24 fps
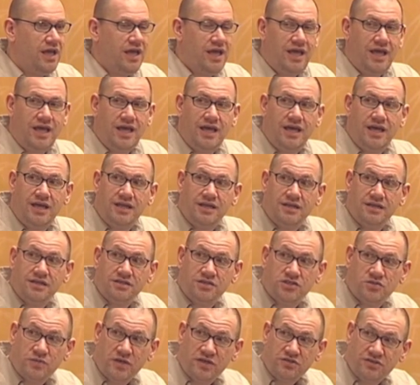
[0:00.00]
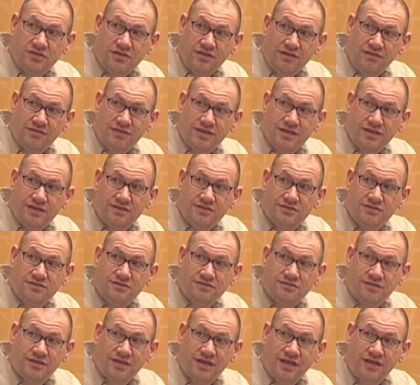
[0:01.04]
And especially
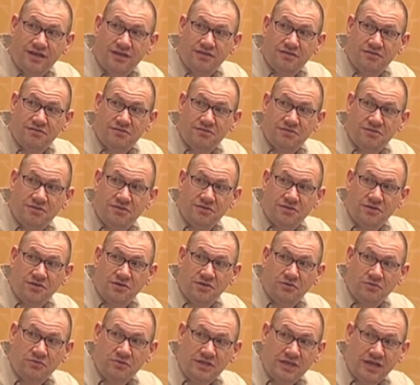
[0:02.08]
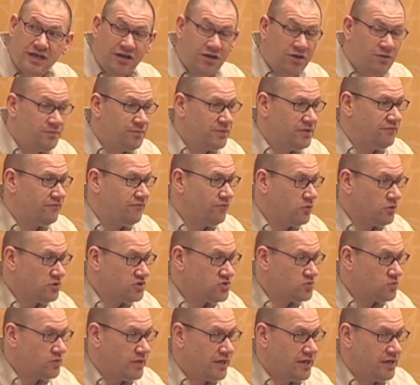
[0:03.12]
things like you know, Yelp and
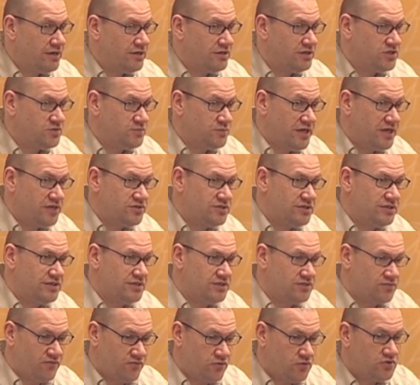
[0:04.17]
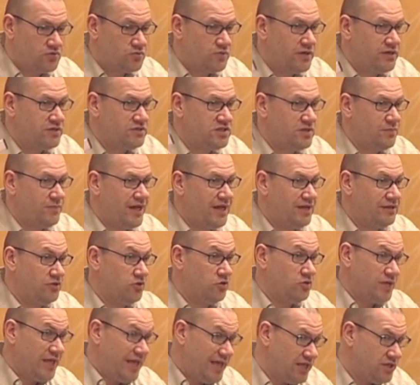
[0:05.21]
Foursquare, especially because Foursquare is about
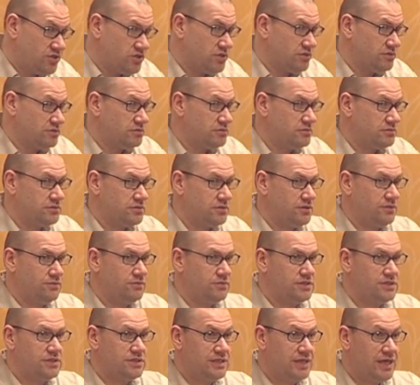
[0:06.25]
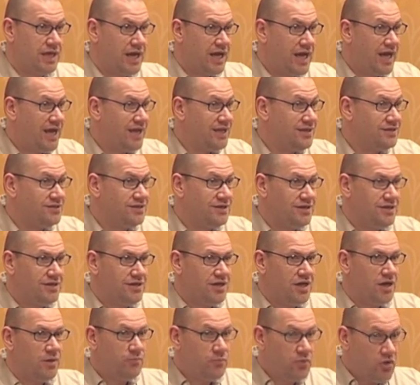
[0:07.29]
locations. So it's not
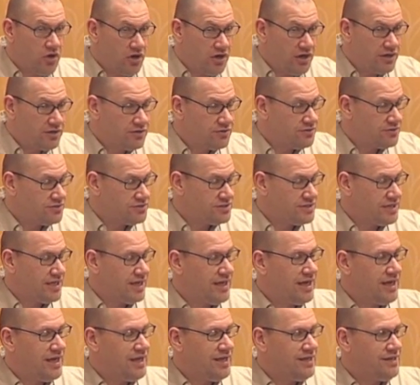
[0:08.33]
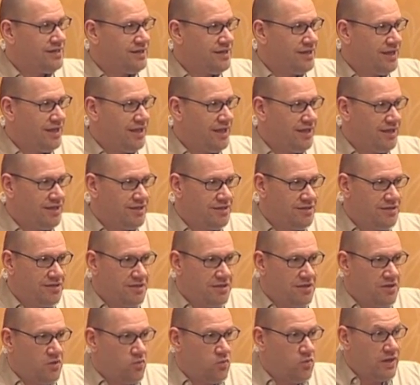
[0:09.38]
a book or it's not a
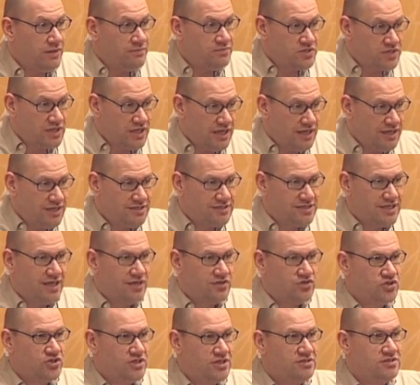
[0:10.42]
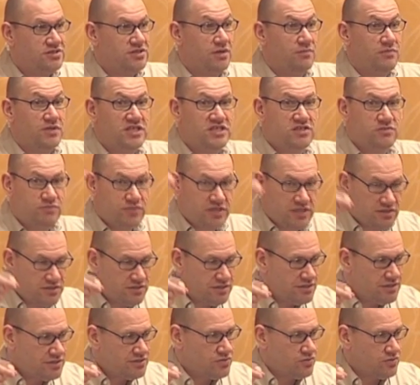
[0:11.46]
website. It's actually somebody's
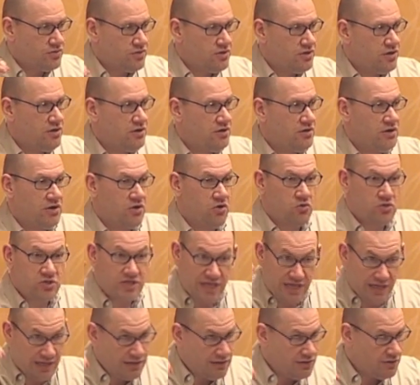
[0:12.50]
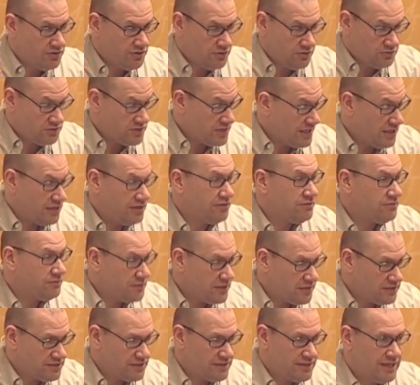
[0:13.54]
business or hotel, a hotel or
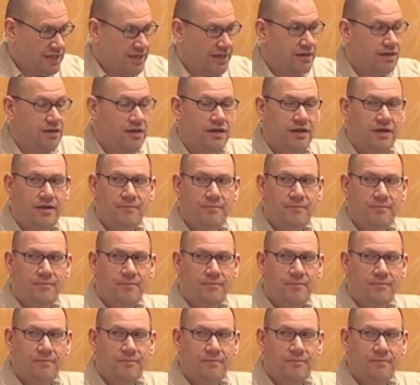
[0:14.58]
place like that.